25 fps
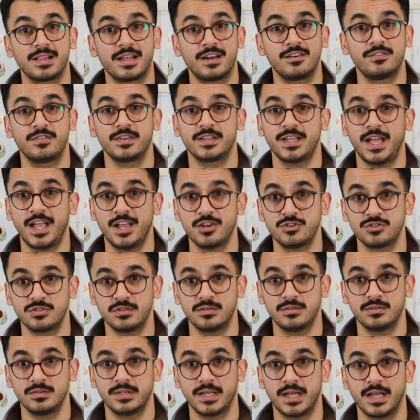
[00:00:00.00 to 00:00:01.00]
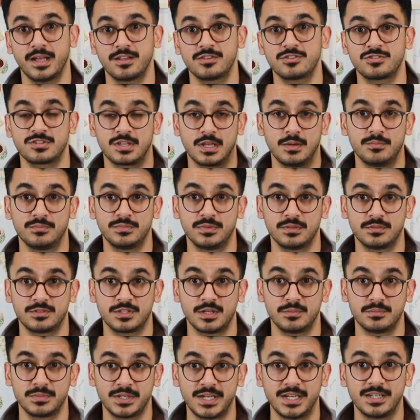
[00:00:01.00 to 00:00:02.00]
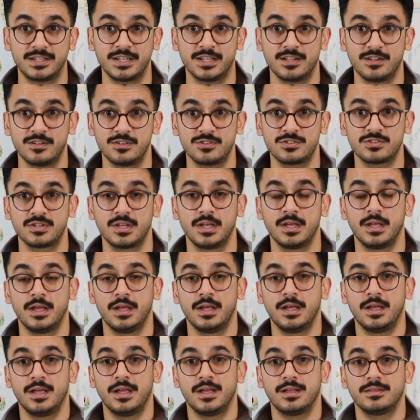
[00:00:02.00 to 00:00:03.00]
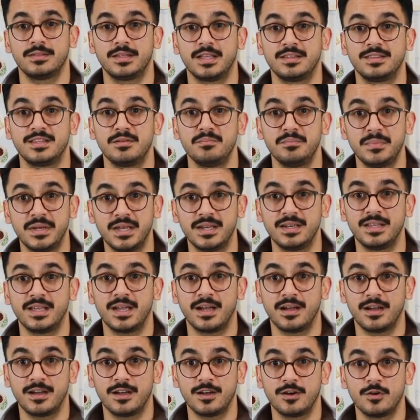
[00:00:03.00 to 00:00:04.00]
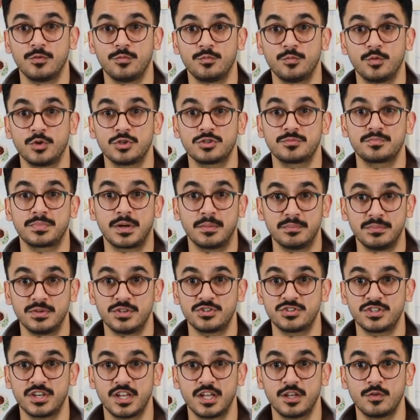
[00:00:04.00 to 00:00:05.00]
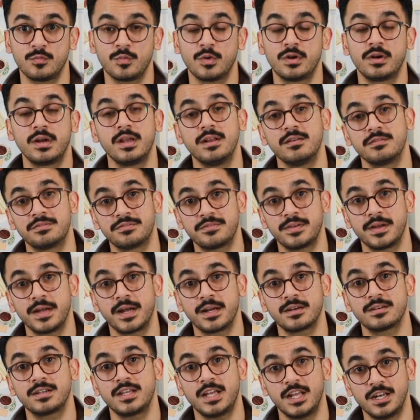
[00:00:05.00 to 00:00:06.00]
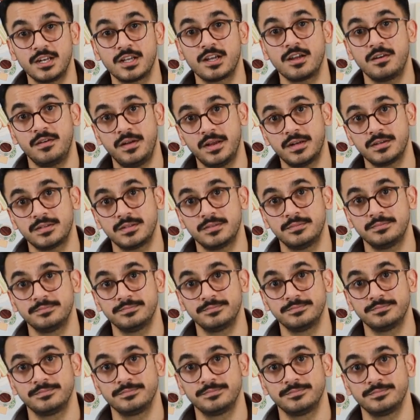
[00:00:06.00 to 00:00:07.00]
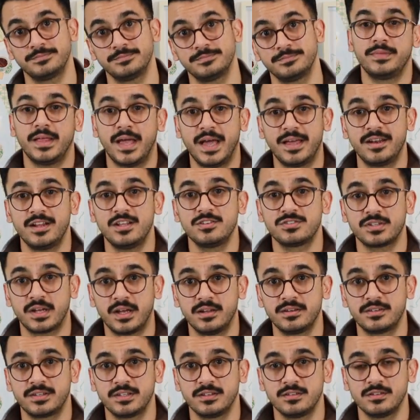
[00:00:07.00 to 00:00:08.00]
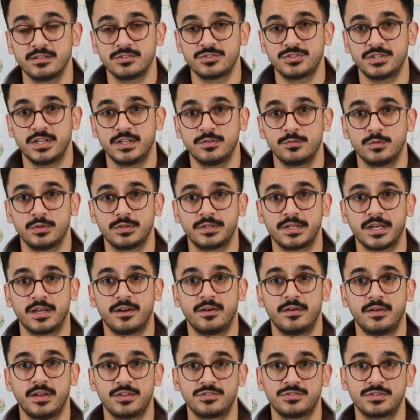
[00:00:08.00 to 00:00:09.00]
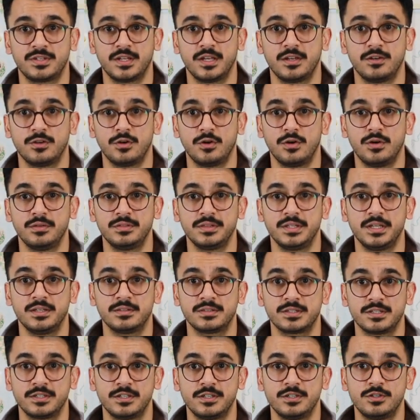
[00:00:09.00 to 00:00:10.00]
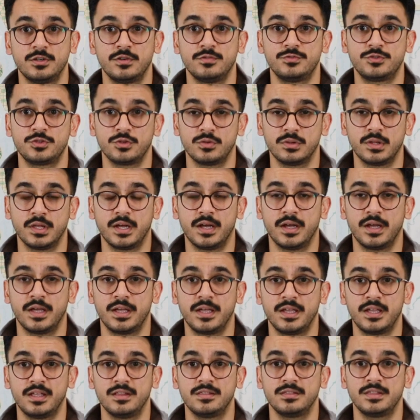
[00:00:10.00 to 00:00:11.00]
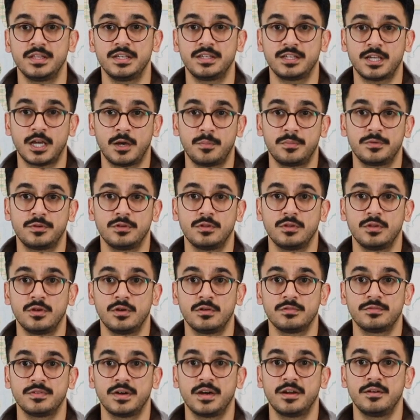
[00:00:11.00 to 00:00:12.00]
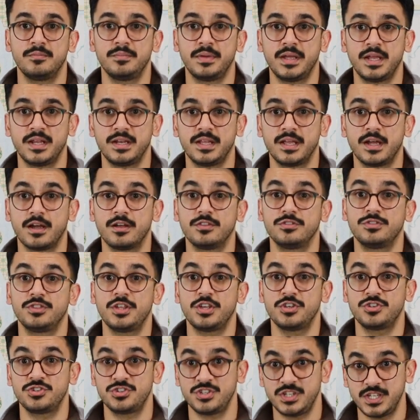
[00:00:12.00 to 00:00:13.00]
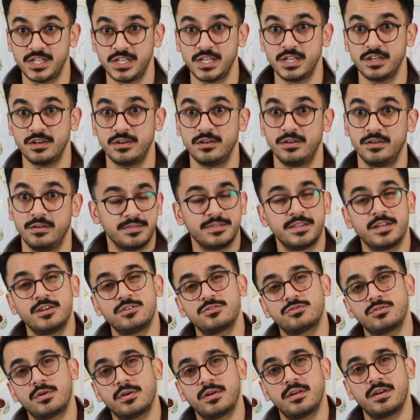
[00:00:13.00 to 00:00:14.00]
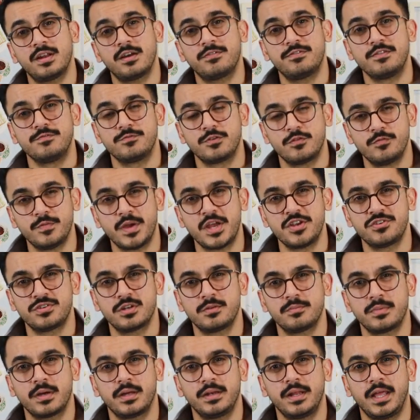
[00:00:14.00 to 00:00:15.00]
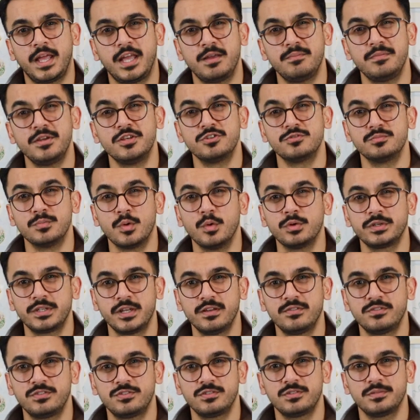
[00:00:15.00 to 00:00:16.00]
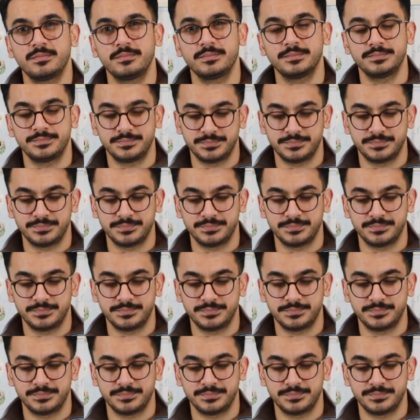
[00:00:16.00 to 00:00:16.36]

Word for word: clarification that some, some details that the media was publishing were in fact incorrect. That is until she would get arrested on the third of July in the capital of Armenia this year. There is not enough information about Amy's motives,